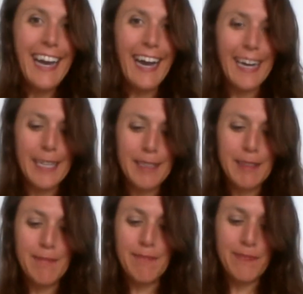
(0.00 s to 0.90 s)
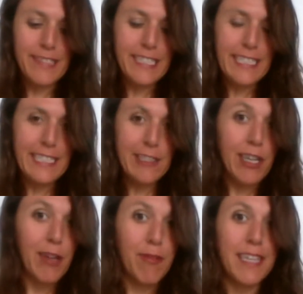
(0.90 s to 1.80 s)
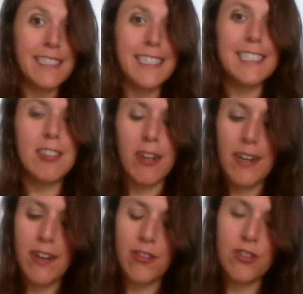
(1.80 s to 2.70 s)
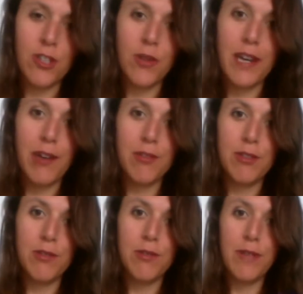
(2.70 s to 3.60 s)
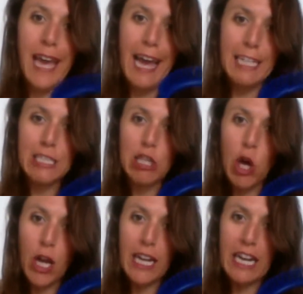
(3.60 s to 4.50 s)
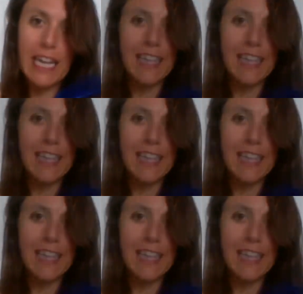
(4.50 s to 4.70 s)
Alright, well, let's get started and I'll show you how to cast on.